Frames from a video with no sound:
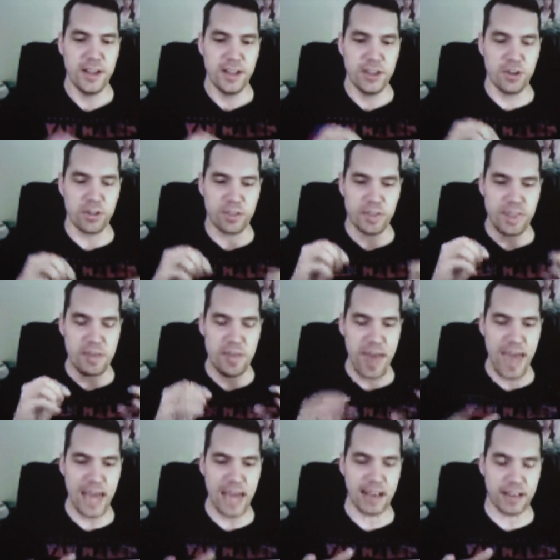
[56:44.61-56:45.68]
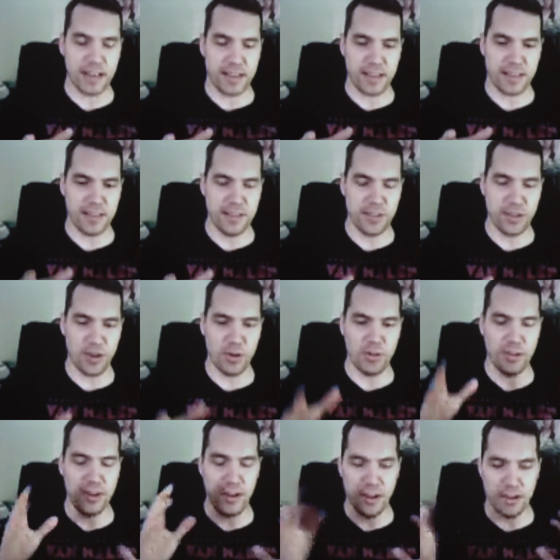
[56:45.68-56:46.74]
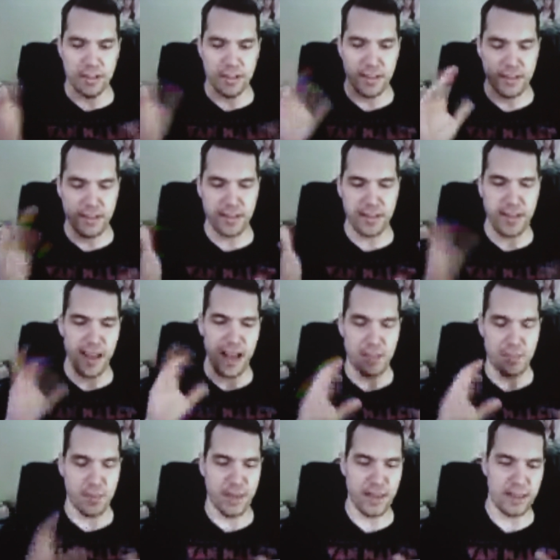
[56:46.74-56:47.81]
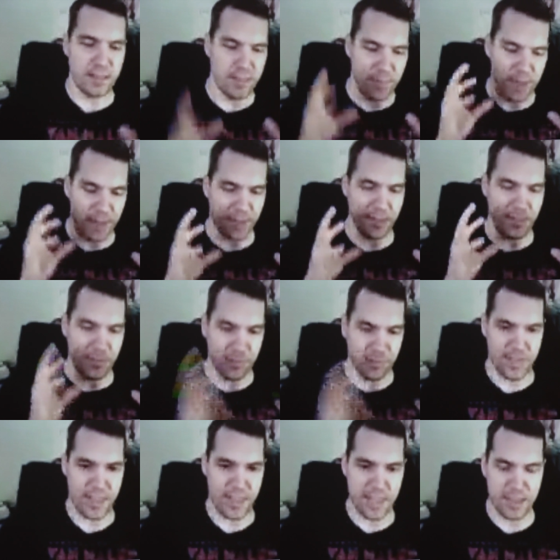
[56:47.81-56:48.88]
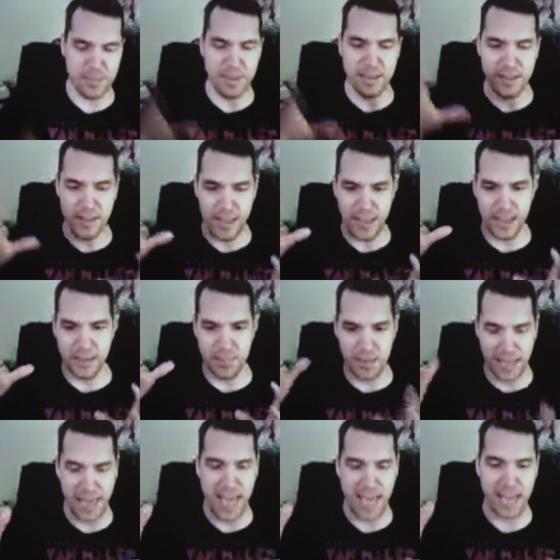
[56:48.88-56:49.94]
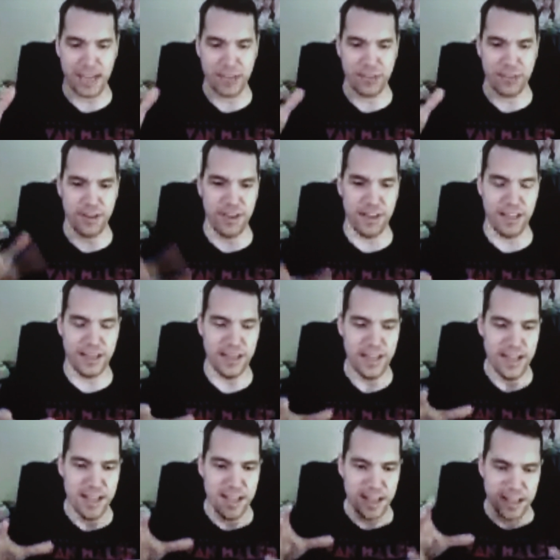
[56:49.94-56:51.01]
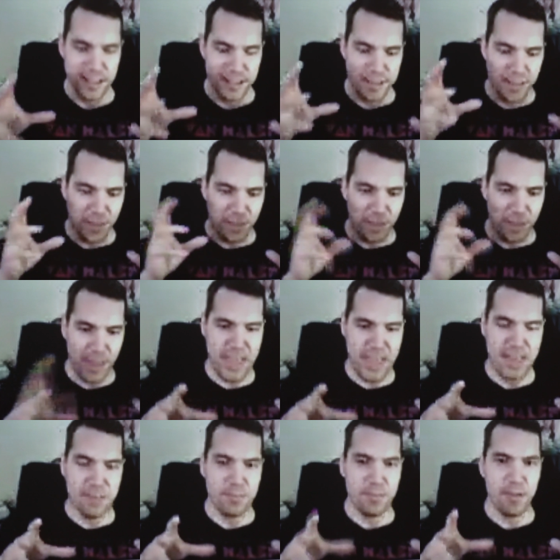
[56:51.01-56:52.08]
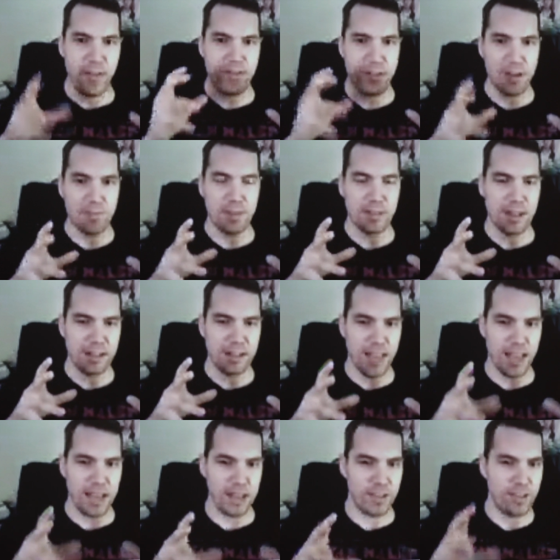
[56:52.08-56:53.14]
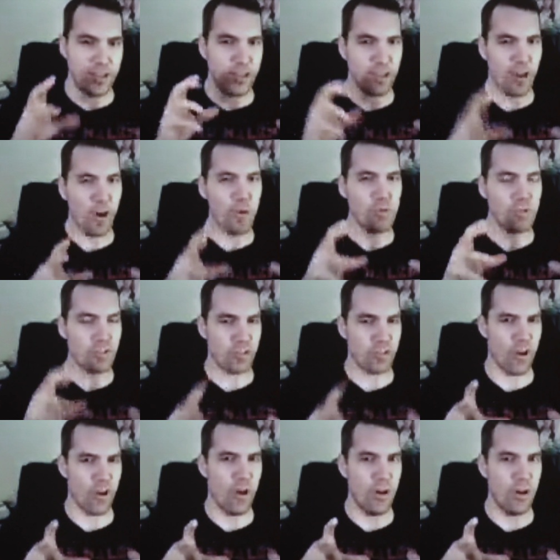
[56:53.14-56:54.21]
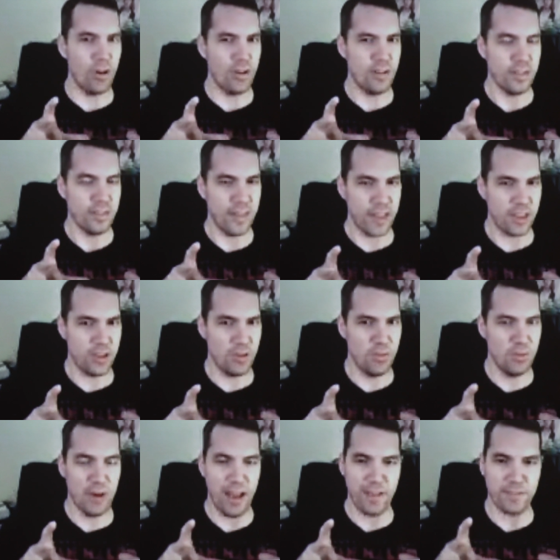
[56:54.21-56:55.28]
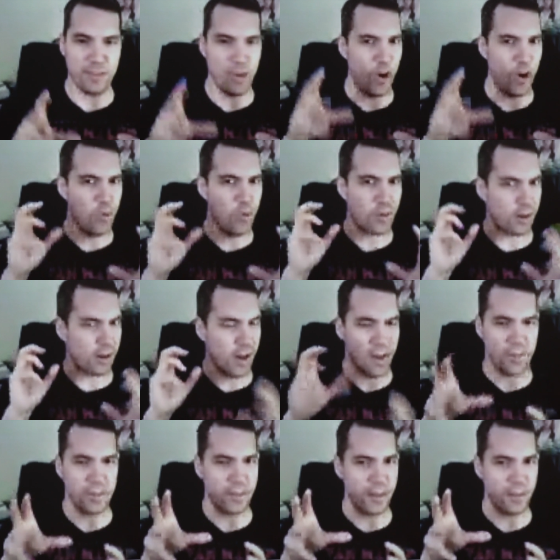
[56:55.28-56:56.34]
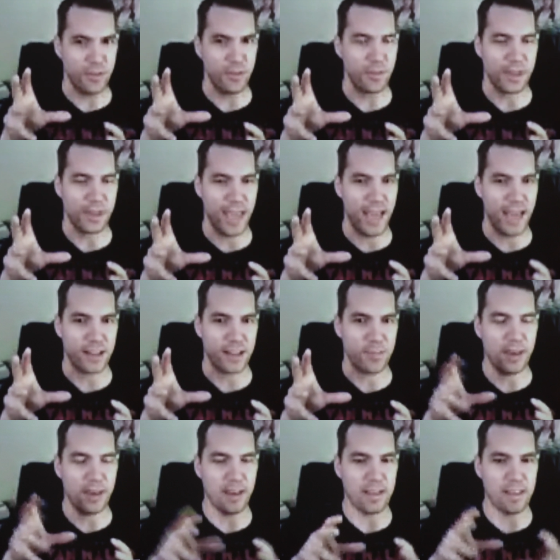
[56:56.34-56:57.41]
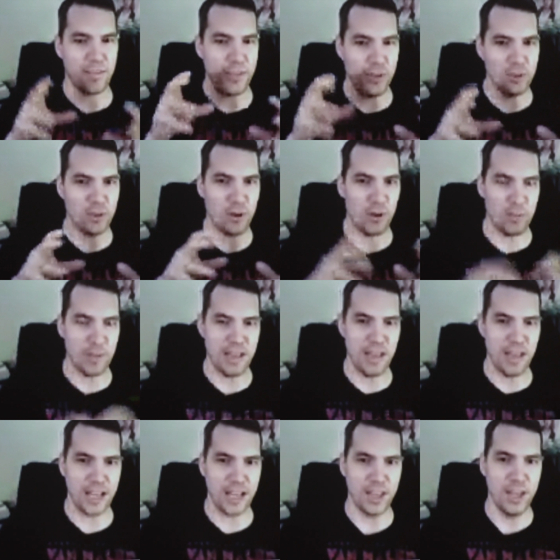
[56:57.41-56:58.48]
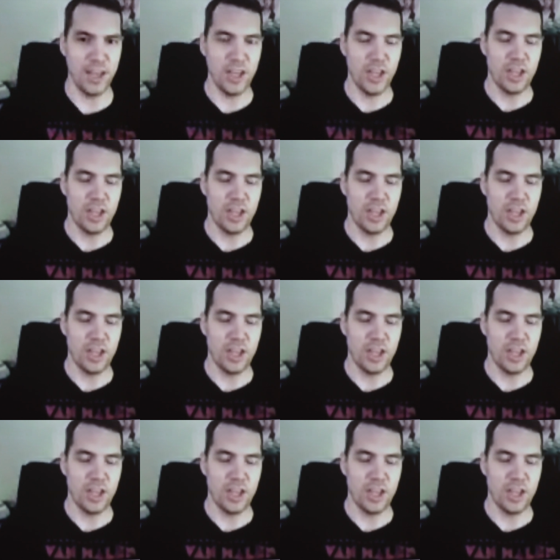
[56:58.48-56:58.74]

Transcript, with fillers: your thematics, so, you know, the design being the mix of theme and, and mechanics, right? And the theme of something like that is so strong that you would have to overcompensate with your mechanics, because if you told me, like,